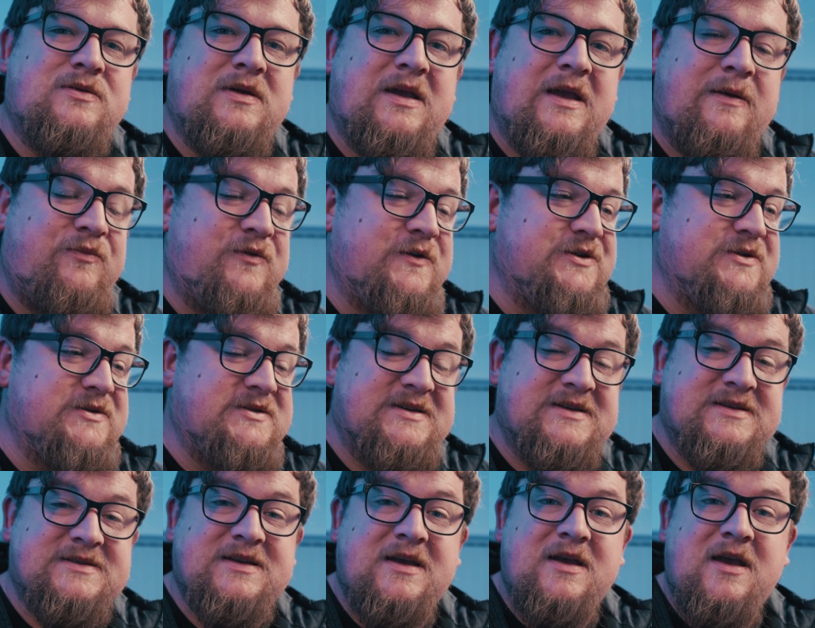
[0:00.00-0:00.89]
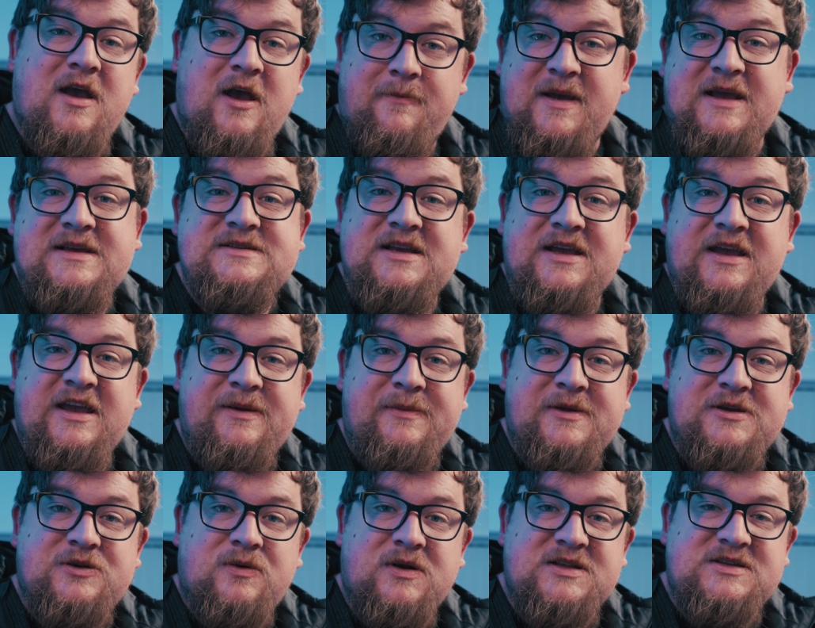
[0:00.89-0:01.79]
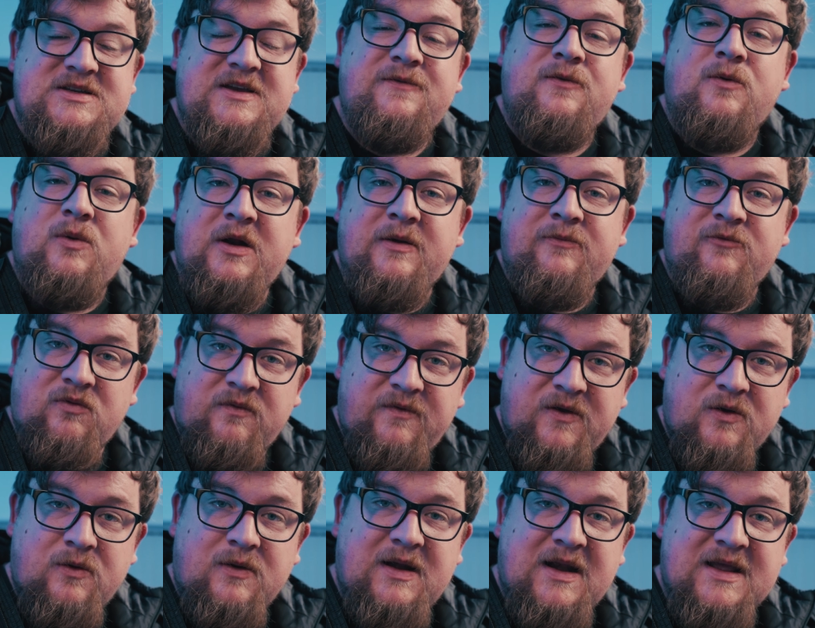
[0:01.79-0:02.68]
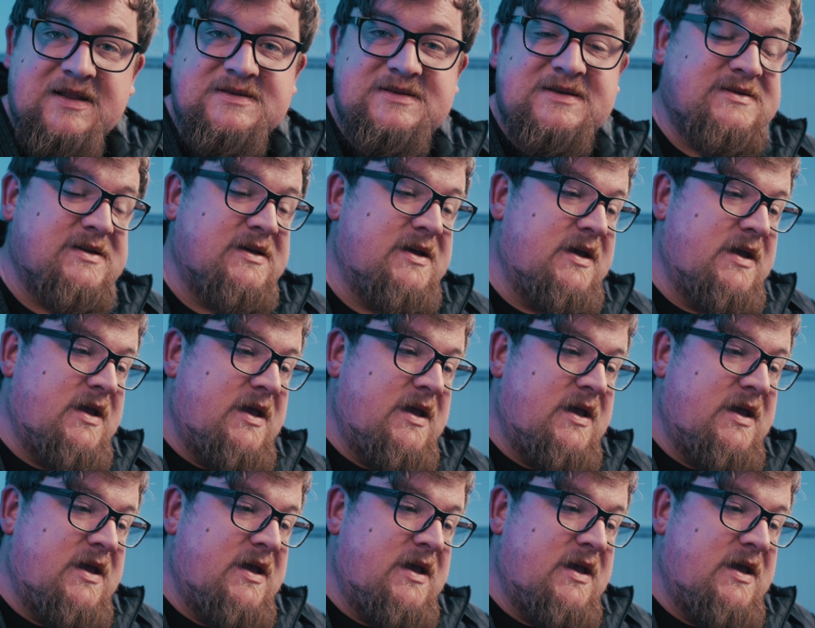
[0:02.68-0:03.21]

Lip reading: It produces amazing image quality for when I'm reviewing lenses.